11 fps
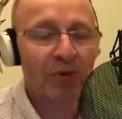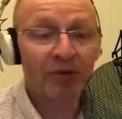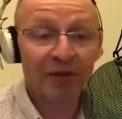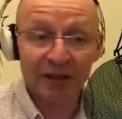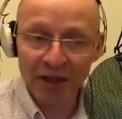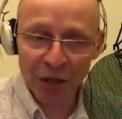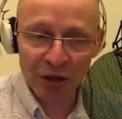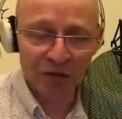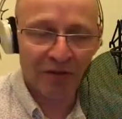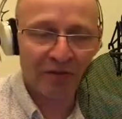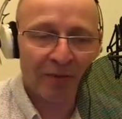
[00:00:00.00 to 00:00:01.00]
or the
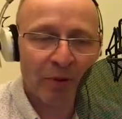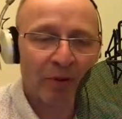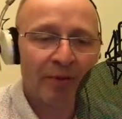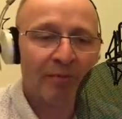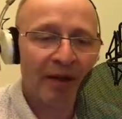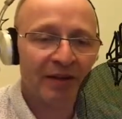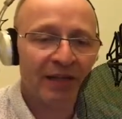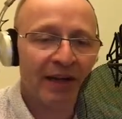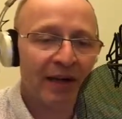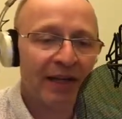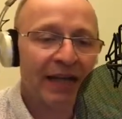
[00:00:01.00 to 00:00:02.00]
conclusion of the report by the
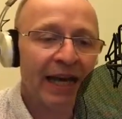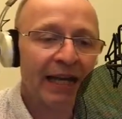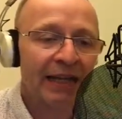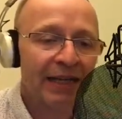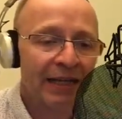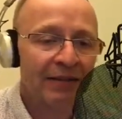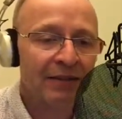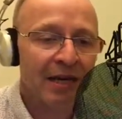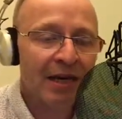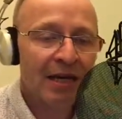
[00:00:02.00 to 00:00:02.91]
IEA, is